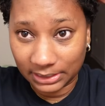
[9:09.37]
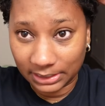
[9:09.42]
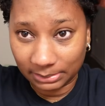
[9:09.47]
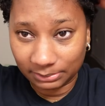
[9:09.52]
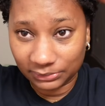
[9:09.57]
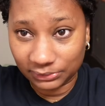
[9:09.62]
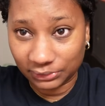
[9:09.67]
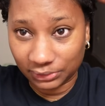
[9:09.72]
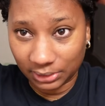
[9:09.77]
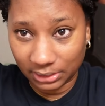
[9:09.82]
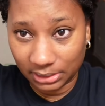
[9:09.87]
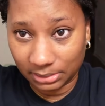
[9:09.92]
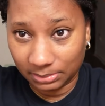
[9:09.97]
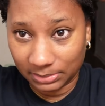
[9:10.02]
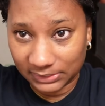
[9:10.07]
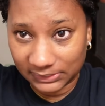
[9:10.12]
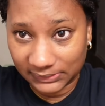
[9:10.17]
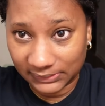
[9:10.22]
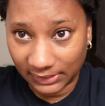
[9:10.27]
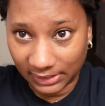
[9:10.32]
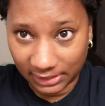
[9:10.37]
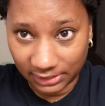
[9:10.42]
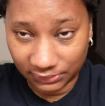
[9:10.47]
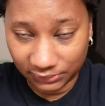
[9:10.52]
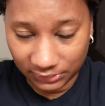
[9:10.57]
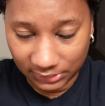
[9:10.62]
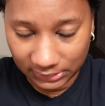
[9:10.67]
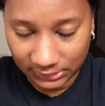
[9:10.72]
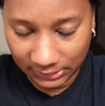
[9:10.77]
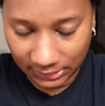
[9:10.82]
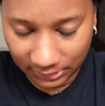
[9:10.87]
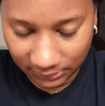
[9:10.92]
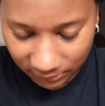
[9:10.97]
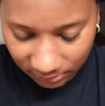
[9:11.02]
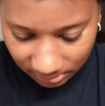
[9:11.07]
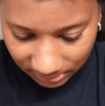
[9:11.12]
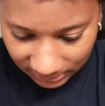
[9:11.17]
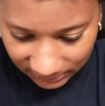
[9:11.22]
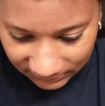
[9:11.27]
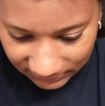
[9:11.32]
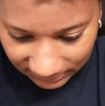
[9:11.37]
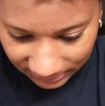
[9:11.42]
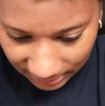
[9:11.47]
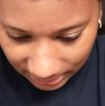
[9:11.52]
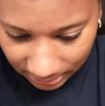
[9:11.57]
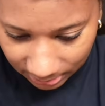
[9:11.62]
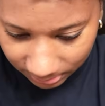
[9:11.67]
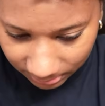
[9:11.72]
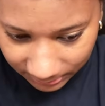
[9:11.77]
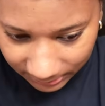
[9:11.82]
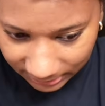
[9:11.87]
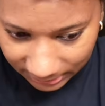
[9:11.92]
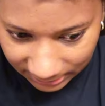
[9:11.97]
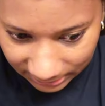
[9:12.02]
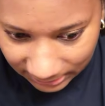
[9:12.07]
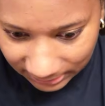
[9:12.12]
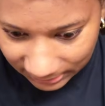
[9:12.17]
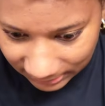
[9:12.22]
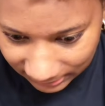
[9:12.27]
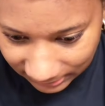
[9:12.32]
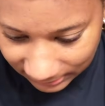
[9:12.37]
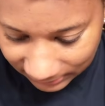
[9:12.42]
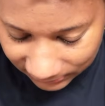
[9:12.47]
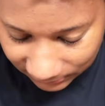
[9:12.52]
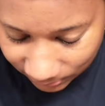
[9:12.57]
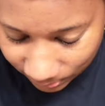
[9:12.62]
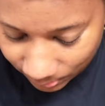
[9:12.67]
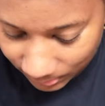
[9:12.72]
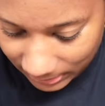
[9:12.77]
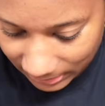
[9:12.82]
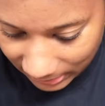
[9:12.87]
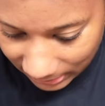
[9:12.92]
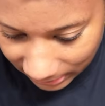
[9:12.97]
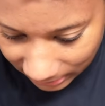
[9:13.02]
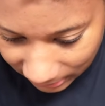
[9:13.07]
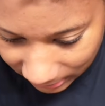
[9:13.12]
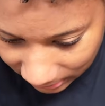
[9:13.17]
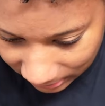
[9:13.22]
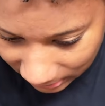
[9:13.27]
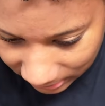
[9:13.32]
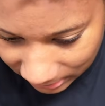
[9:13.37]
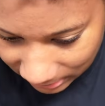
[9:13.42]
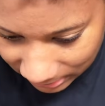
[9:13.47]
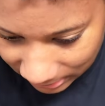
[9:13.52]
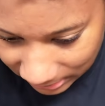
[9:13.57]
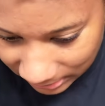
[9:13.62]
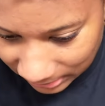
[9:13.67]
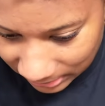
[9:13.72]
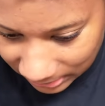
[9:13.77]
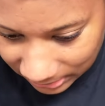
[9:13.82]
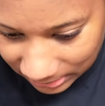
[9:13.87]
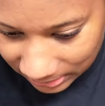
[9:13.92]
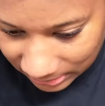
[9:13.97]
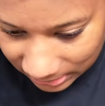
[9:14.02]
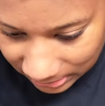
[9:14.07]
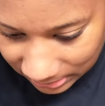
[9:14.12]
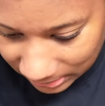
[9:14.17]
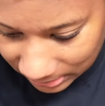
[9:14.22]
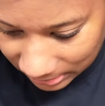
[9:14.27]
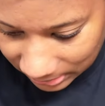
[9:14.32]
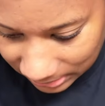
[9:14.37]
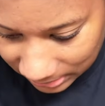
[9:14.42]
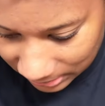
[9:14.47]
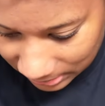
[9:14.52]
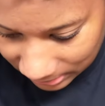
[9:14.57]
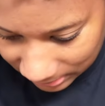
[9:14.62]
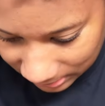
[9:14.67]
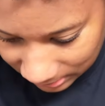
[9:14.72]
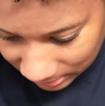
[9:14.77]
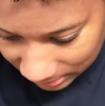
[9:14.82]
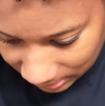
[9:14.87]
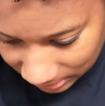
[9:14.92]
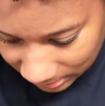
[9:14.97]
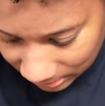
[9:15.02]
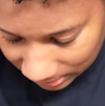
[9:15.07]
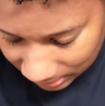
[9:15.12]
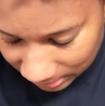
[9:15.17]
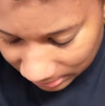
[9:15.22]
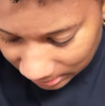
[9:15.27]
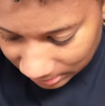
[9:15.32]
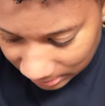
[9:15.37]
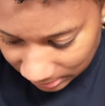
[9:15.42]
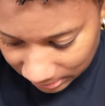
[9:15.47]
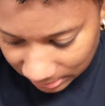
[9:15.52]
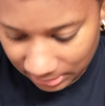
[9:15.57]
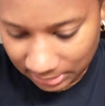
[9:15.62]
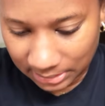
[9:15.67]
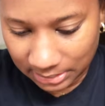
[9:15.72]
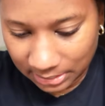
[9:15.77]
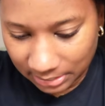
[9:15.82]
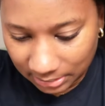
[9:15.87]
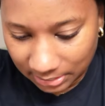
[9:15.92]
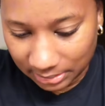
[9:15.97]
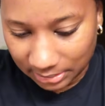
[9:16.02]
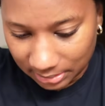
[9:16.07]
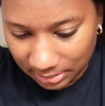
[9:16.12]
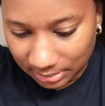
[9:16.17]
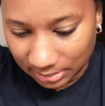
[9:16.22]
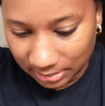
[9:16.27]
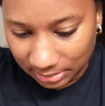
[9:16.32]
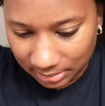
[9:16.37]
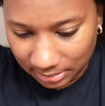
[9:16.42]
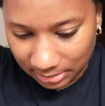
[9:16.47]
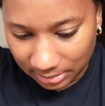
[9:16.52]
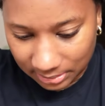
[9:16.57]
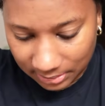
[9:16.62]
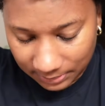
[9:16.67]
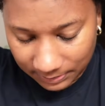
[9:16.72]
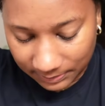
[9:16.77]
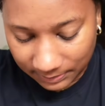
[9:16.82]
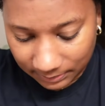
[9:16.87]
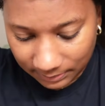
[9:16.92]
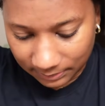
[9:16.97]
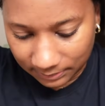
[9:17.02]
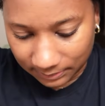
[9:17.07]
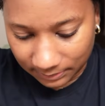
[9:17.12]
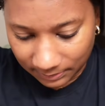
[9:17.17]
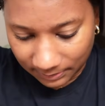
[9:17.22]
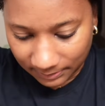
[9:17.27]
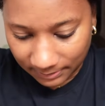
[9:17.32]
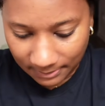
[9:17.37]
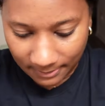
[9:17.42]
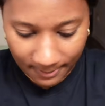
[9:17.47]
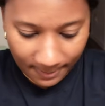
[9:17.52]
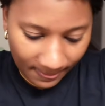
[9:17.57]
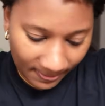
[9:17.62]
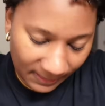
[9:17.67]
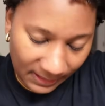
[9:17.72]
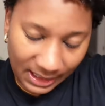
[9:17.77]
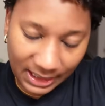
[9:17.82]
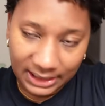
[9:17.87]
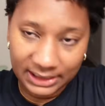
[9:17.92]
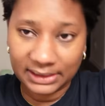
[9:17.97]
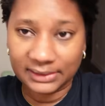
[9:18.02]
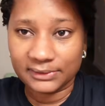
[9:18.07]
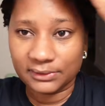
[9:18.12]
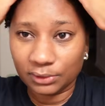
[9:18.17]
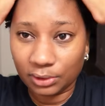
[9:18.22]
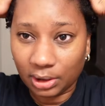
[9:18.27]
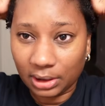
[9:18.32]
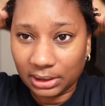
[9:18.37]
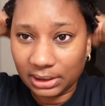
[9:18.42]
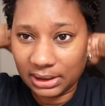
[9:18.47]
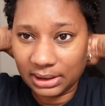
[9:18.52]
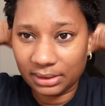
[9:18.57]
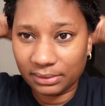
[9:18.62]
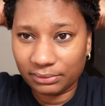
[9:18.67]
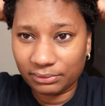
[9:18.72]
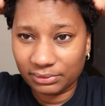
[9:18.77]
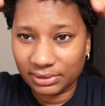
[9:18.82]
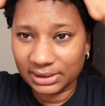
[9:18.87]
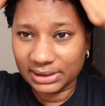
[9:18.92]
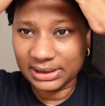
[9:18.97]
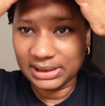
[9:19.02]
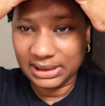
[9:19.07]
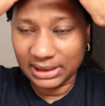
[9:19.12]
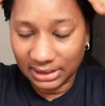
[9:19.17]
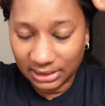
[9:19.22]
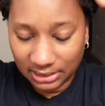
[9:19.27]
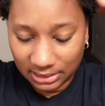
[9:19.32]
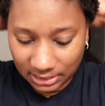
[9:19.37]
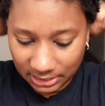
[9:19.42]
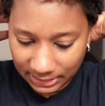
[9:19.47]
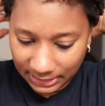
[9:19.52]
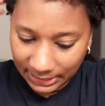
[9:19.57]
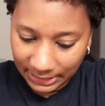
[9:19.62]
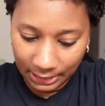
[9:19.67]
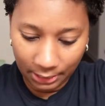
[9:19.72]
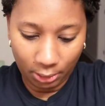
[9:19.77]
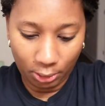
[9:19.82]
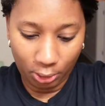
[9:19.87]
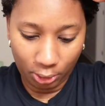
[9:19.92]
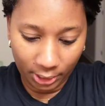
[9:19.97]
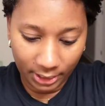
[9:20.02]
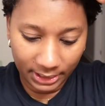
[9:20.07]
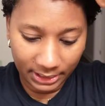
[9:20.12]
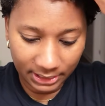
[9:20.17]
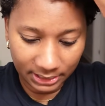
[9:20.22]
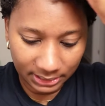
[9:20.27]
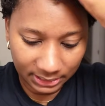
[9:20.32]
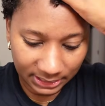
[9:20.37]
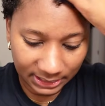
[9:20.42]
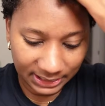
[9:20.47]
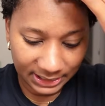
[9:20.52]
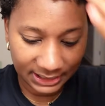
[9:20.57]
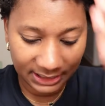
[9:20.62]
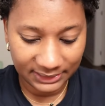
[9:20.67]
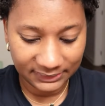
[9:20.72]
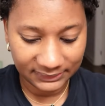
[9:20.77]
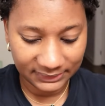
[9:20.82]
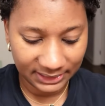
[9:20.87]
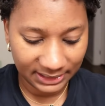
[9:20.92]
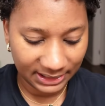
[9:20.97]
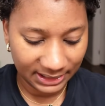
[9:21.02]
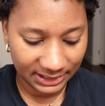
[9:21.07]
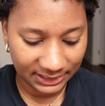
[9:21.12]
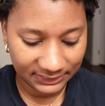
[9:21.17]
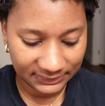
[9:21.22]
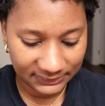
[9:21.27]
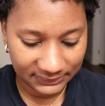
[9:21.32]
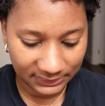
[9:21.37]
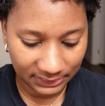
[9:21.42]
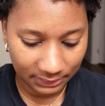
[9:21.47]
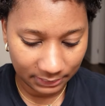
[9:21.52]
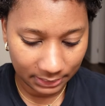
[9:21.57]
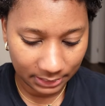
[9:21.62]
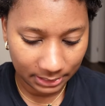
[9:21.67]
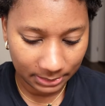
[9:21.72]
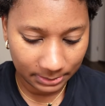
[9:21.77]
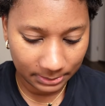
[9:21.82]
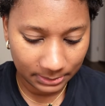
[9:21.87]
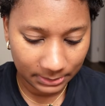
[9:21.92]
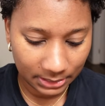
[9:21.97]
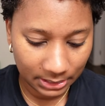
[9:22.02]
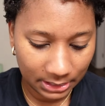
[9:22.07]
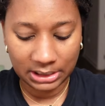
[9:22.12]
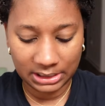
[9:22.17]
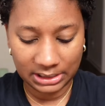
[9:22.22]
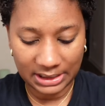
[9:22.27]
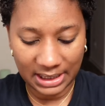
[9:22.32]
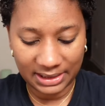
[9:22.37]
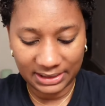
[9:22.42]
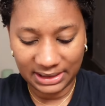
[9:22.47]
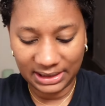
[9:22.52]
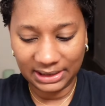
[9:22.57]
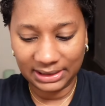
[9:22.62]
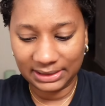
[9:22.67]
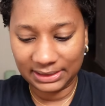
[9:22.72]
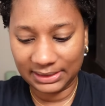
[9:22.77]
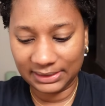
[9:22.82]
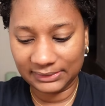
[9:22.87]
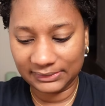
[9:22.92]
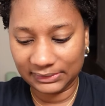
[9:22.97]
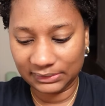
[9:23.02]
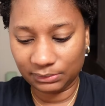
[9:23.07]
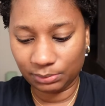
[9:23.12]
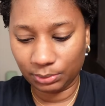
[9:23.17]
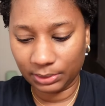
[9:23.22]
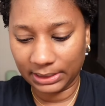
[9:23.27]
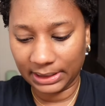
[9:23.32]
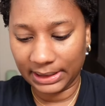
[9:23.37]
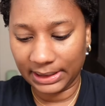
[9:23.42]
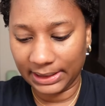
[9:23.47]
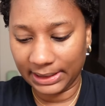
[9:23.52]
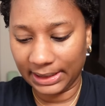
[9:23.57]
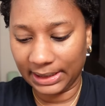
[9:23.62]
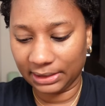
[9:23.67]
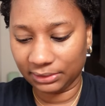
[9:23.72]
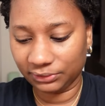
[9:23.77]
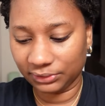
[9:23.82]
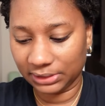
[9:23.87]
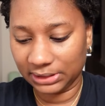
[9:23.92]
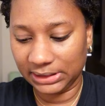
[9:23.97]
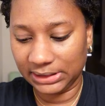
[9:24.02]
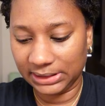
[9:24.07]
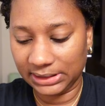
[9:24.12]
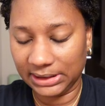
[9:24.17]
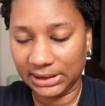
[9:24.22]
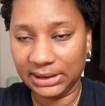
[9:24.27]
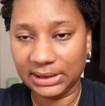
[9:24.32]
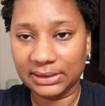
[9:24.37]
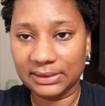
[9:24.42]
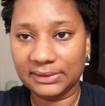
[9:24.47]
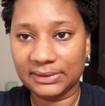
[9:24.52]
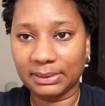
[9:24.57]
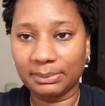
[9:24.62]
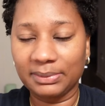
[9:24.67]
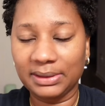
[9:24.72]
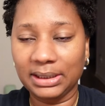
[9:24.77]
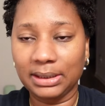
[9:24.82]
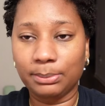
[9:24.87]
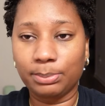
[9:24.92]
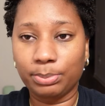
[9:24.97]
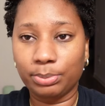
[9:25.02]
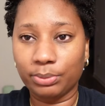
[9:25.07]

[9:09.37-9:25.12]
dry or damp hair, 1 to 2 drops to each section, and massage it into your scalp. Do not rinse. And it's not really a hair oil, it is a hair serum. I think this is what I actually need, something